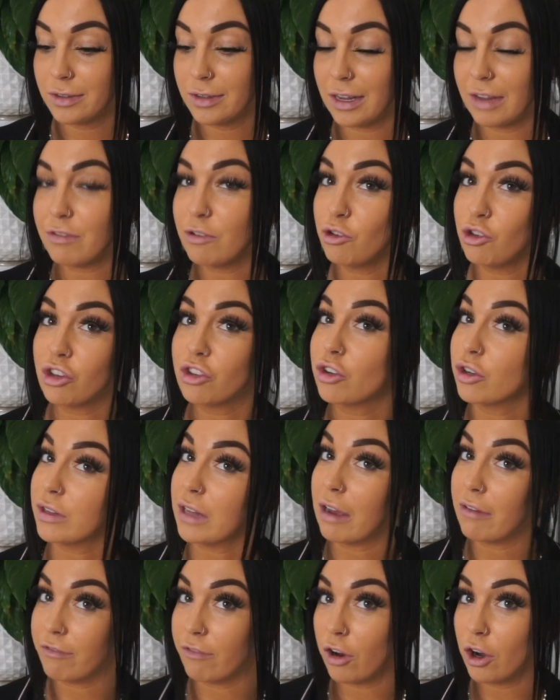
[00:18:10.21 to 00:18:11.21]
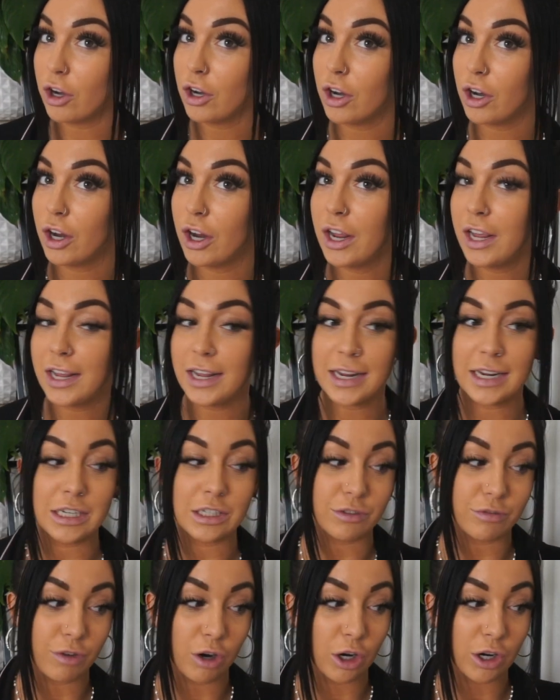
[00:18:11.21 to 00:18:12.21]
If you just heard that fart,
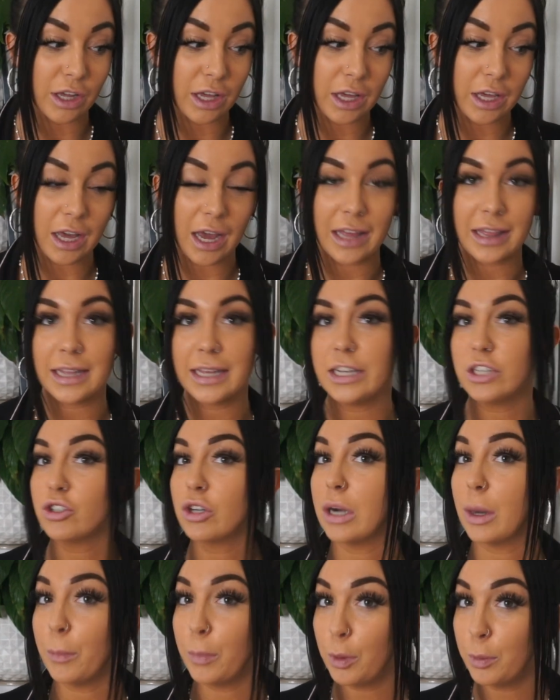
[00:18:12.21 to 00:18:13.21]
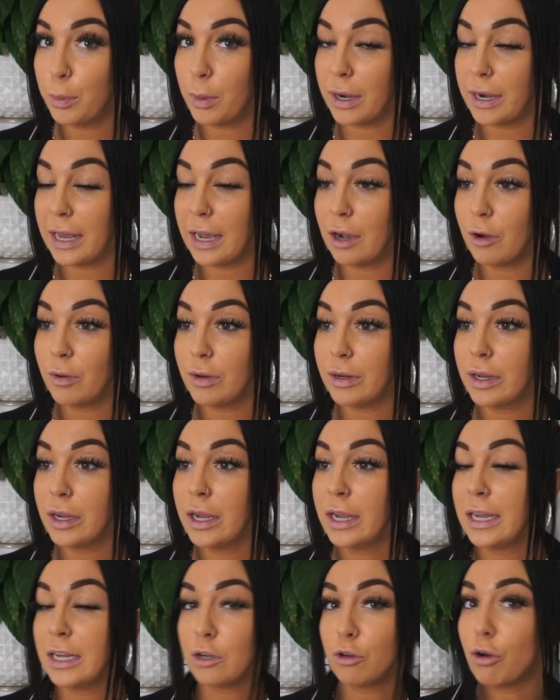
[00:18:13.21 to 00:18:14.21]
he's farting. I think he's trying to poop right now,
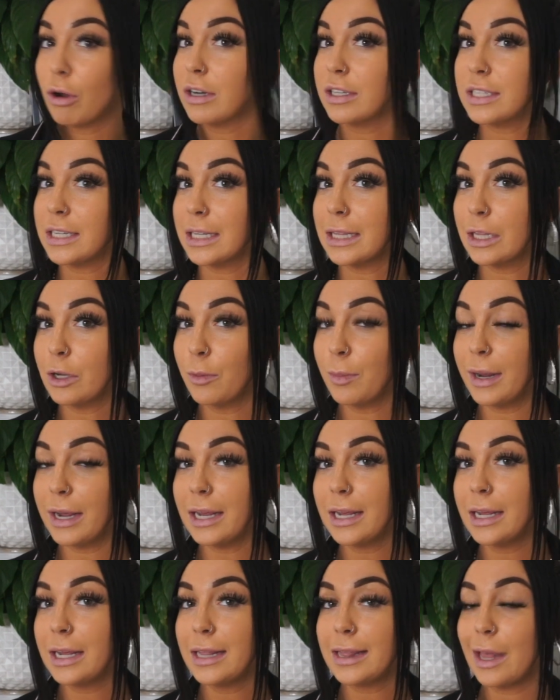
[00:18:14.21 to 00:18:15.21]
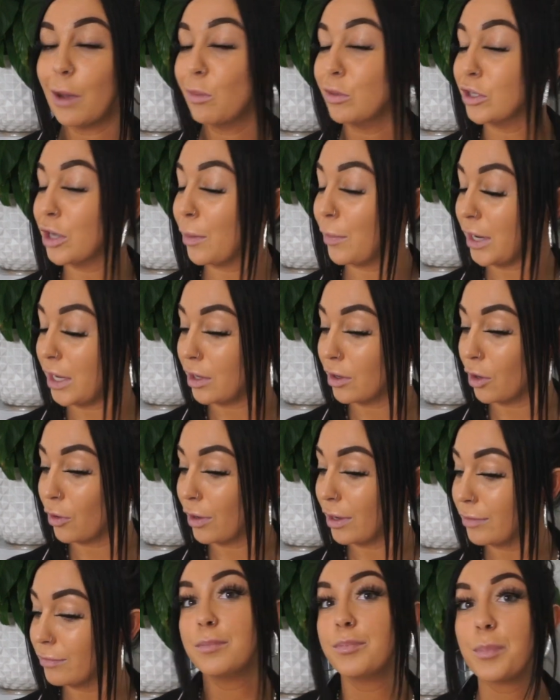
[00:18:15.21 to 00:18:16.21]
grunting a little bit. That was not me,
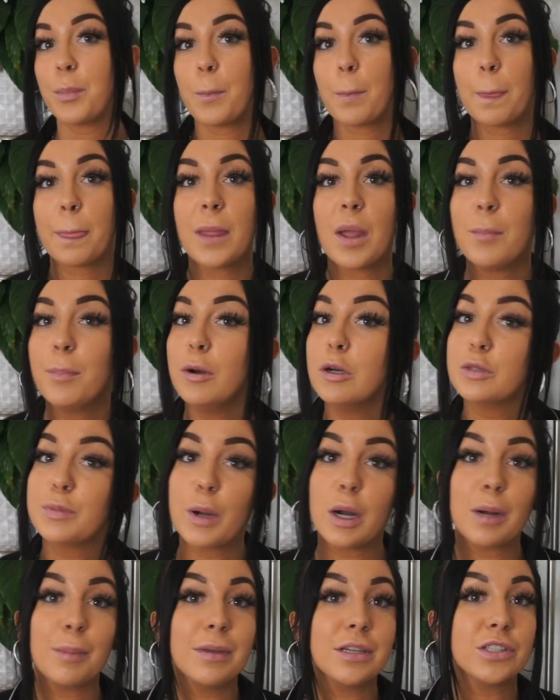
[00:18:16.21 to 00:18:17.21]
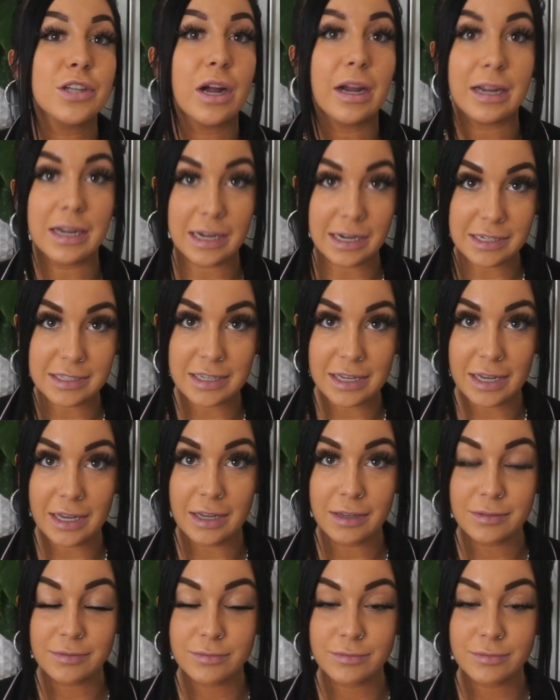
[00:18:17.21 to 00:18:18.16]
okay? Postpartum is not easy.